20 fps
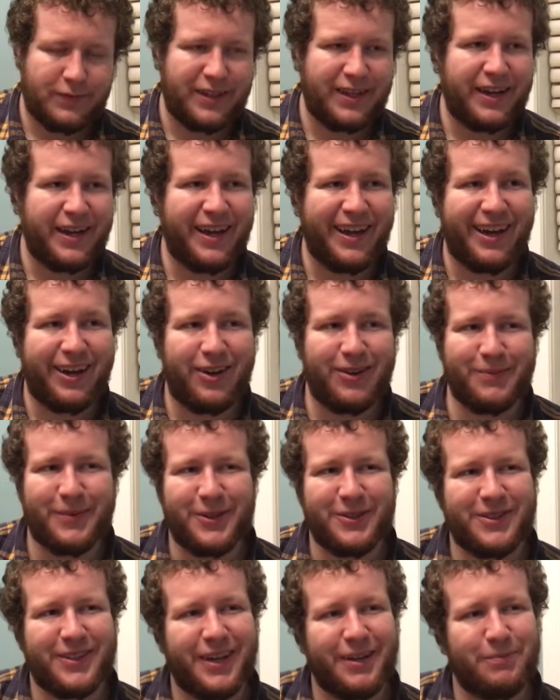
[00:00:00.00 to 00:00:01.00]
And how
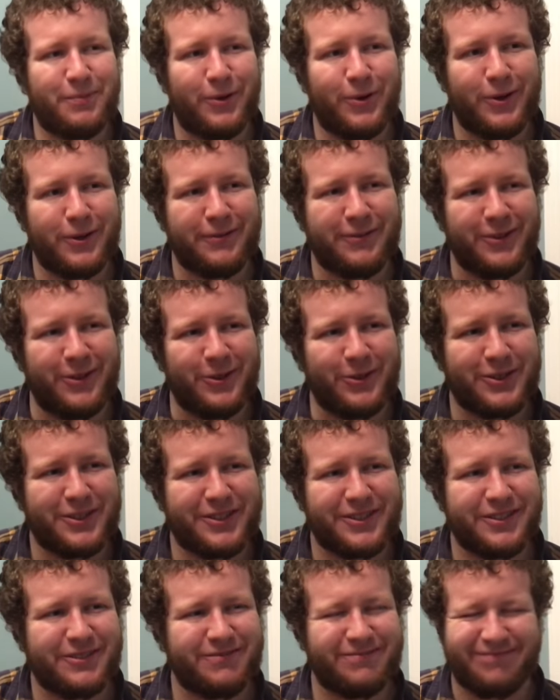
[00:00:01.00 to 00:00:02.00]
about that pour,
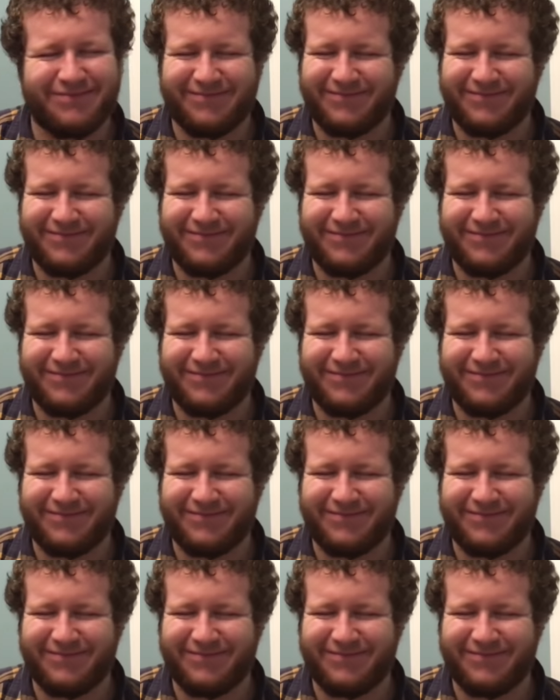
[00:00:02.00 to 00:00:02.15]
folks?